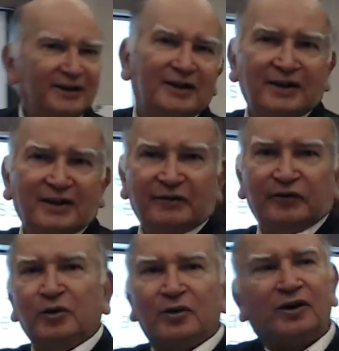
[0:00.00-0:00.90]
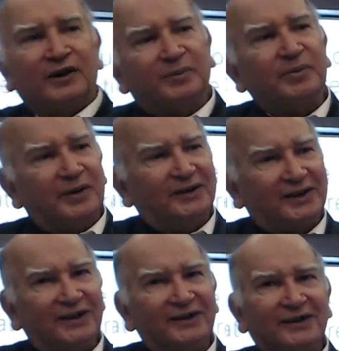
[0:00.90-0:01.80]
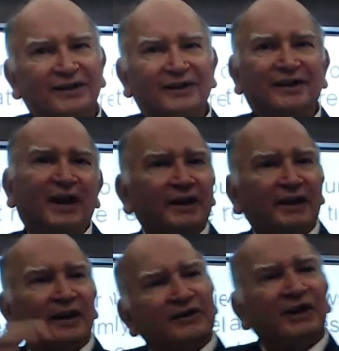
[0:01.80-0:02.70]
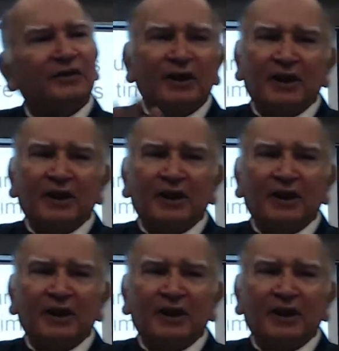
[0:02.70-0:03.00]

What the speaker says: few contemporary skills, and urgent will depend